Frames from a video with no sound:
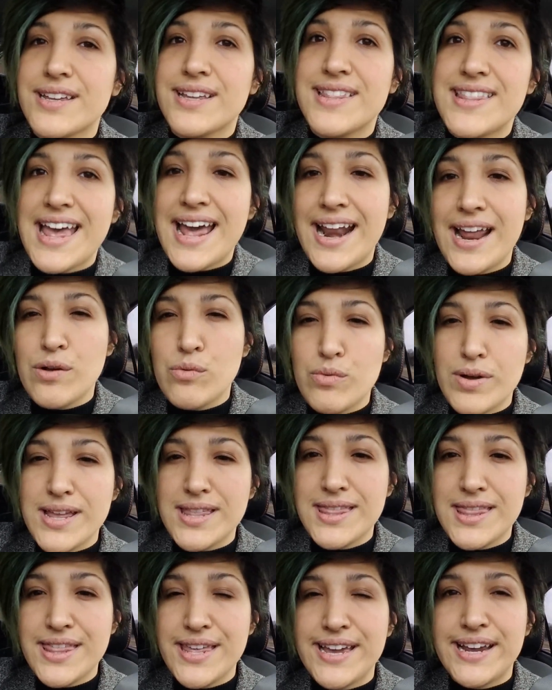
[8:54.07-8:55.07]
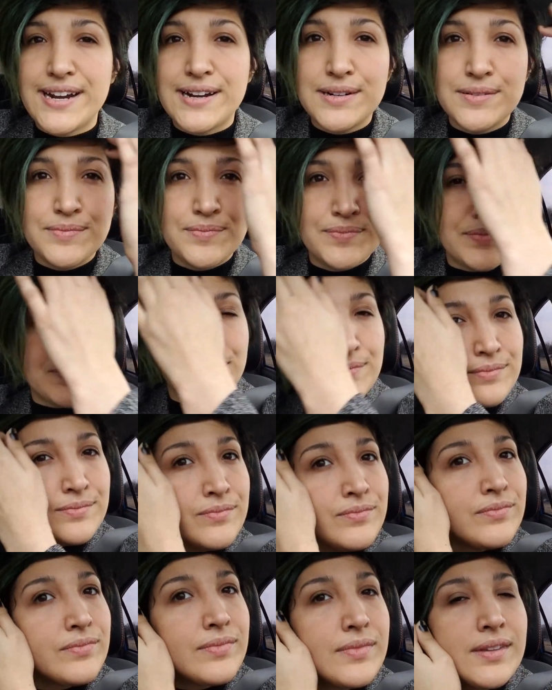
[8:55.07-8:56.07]
that I went there,
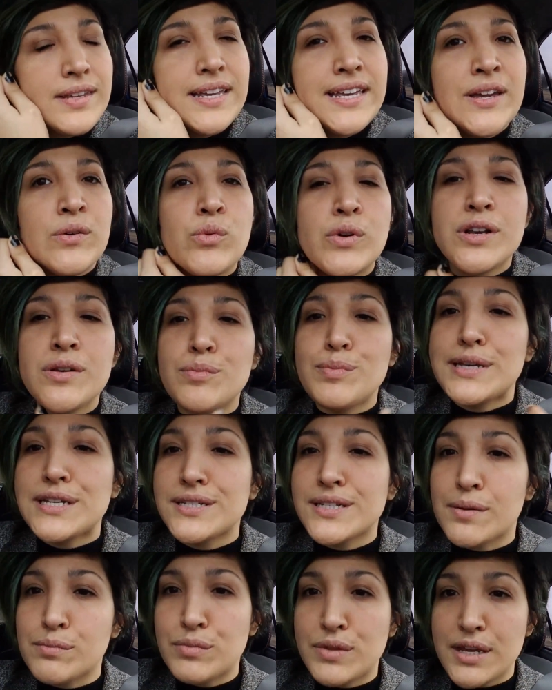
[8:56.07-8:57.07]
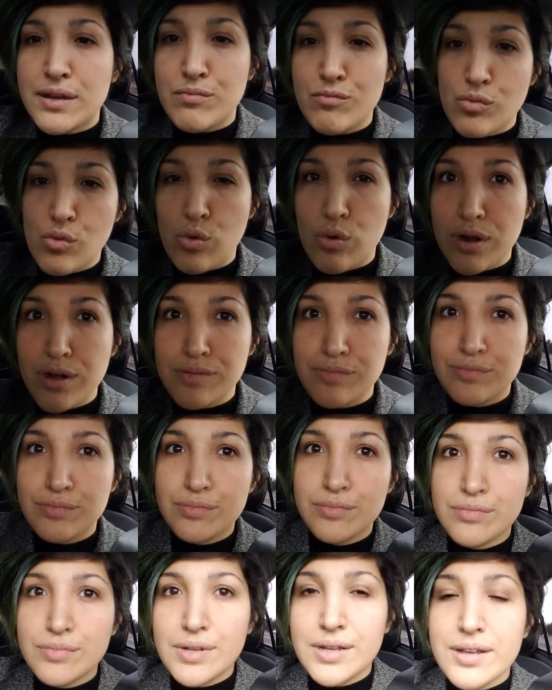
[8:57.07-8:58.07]
it wouldn't be something more,
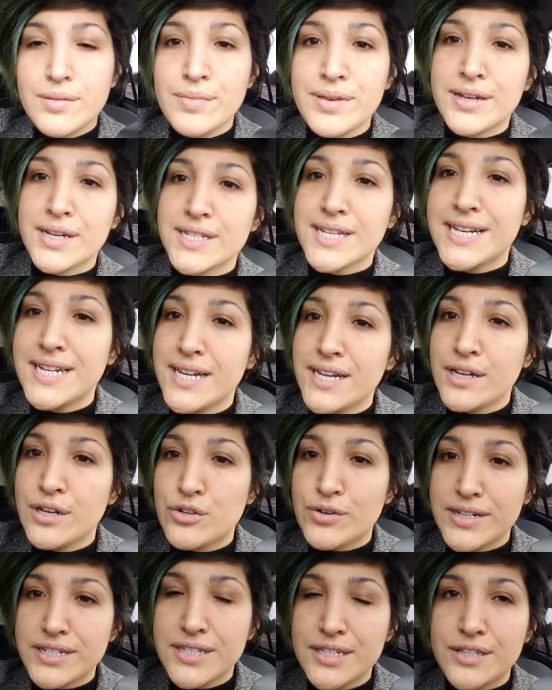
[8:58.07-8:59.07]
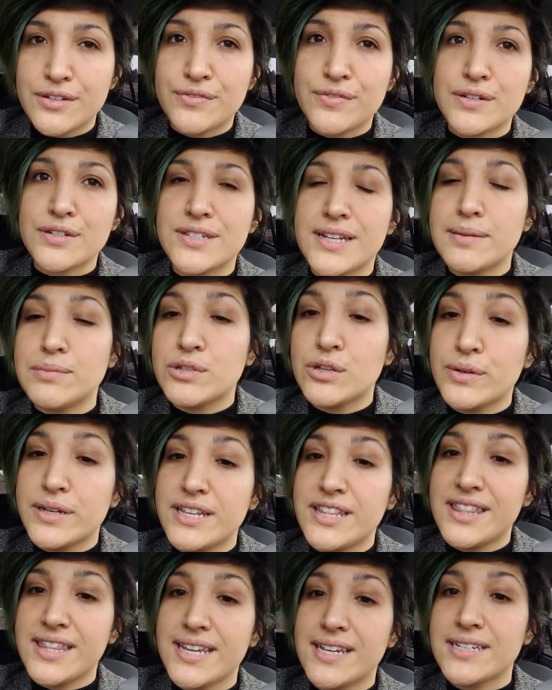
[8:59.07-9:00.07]
because I didn't address it the first time, so he
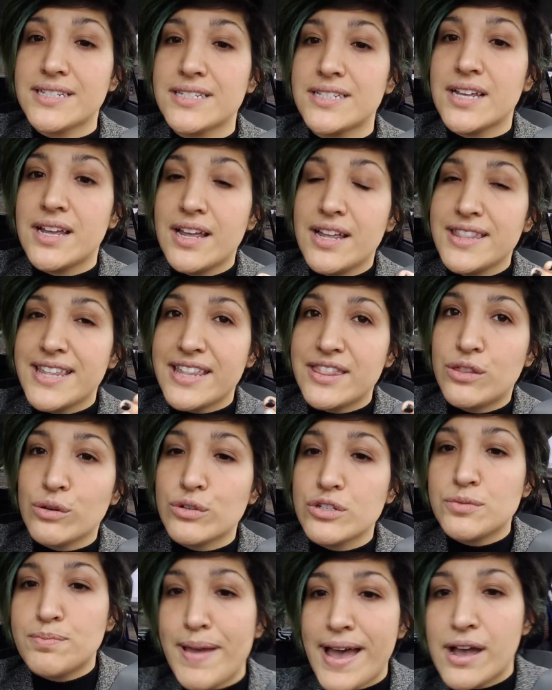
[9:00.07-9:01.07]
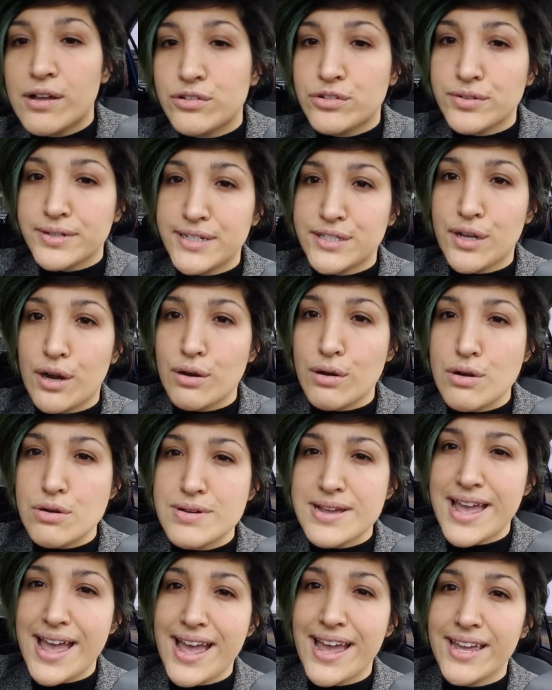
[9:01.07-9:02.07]
thinks that those boundaries are
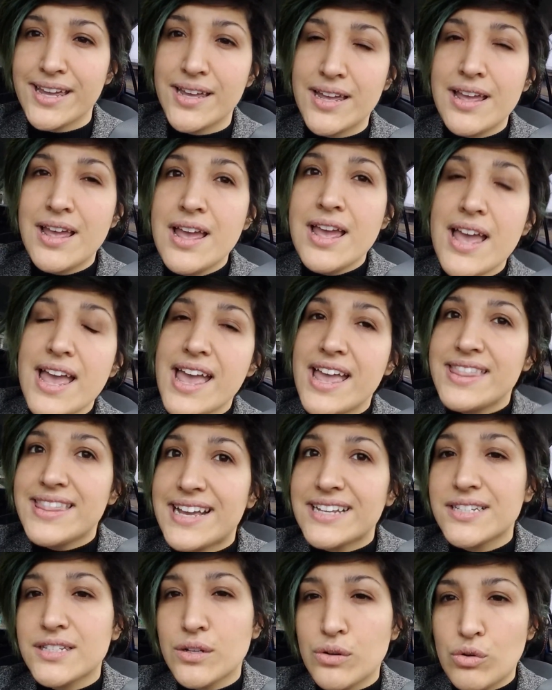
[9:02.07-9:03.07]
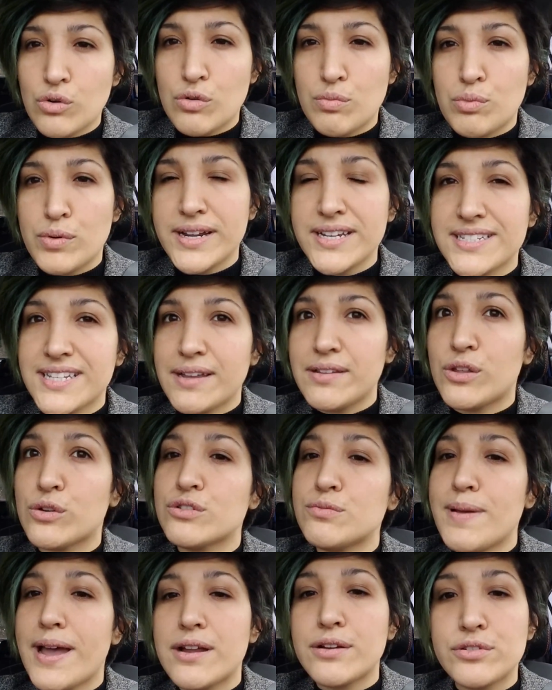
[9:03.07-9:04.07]
okay. And that's the whole point, is that those
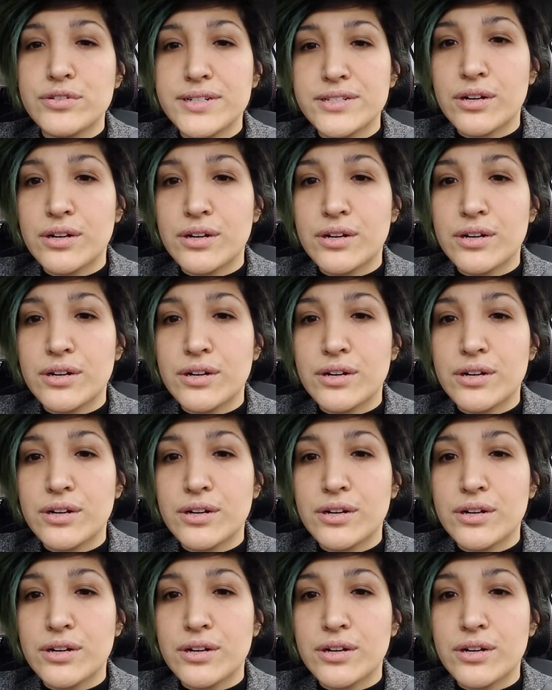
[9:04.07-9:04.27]
boundaries